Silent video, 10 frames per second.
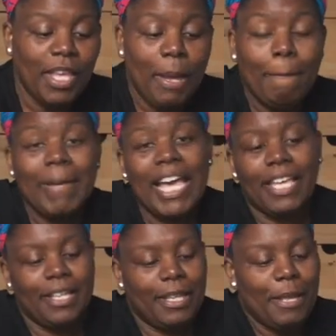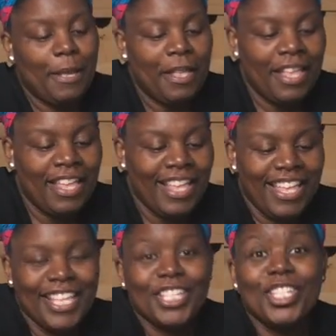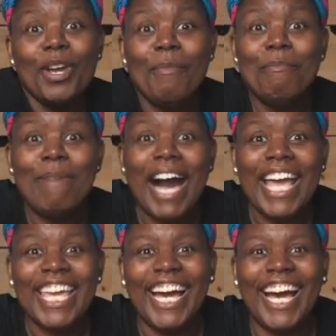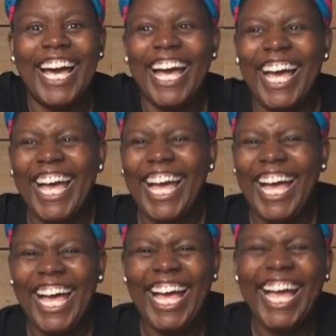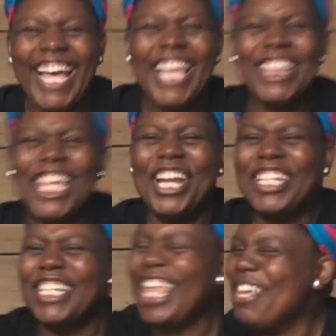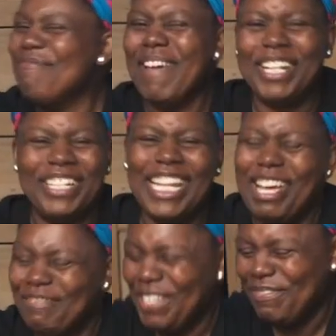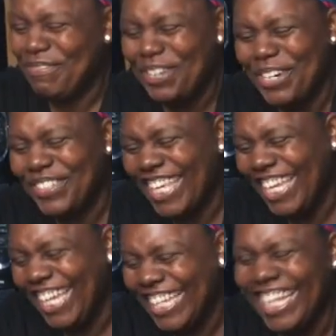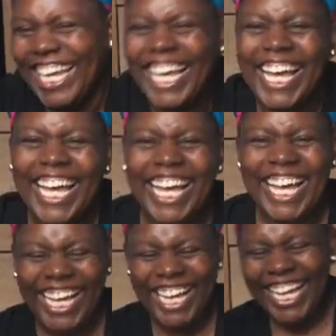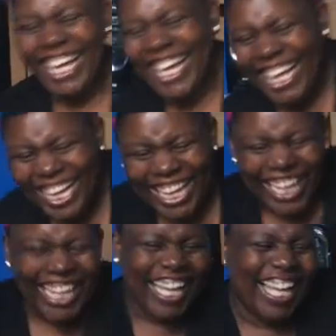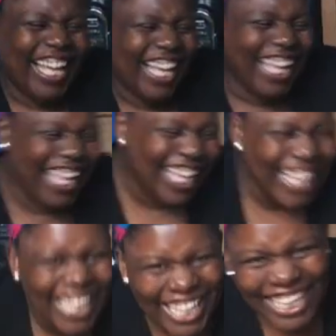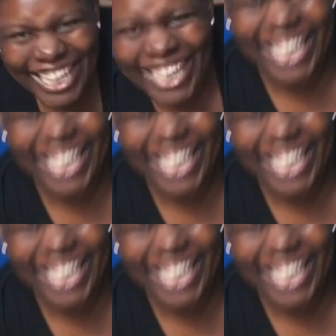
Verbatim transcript: It's like they're all broken. Maya, they better not be broken. It wouldn't even be an edited video because we're doing it right in